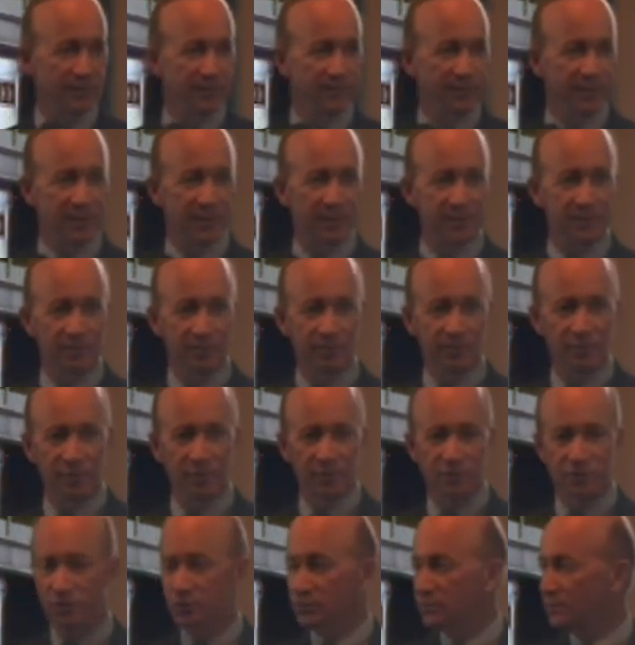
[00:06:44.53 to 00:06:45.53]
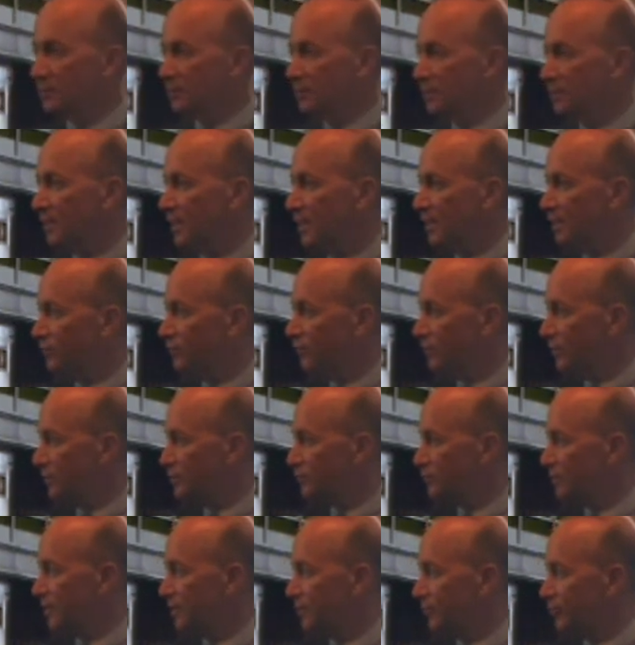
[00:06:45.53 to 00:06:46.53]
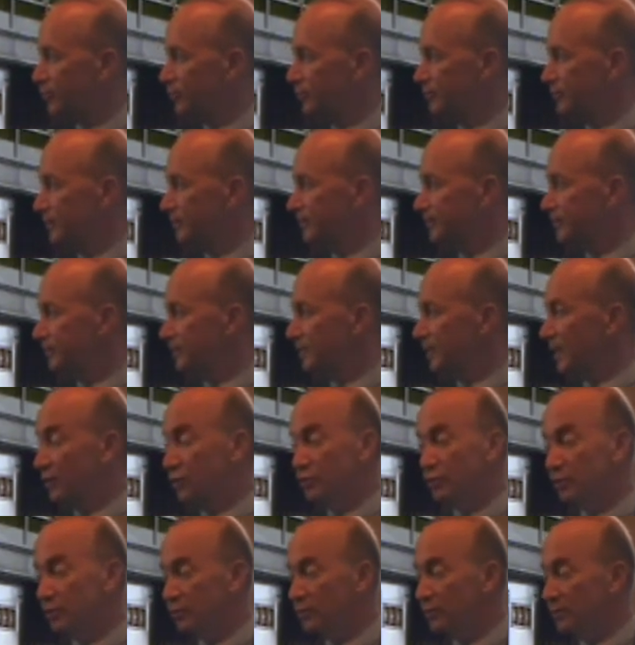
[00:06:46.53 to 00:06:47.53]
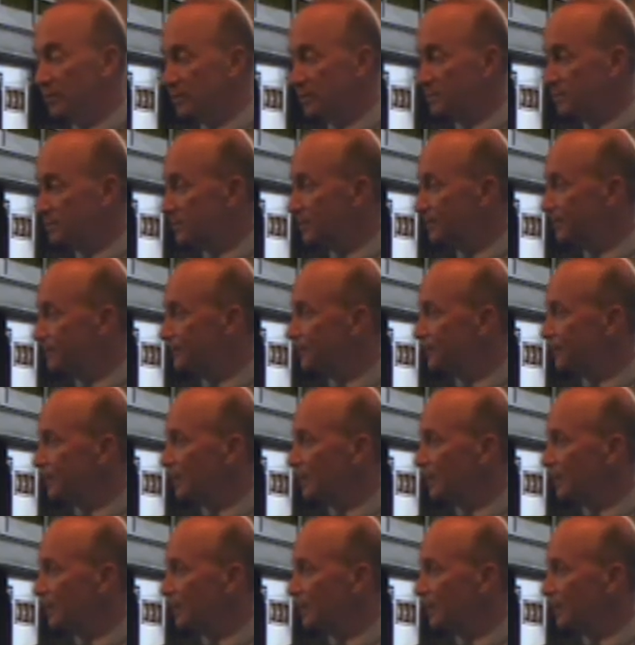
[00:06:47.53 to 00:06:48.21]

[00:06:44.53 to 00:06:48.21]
In fact, we assert to the contrary and try to prove it. And you can do this,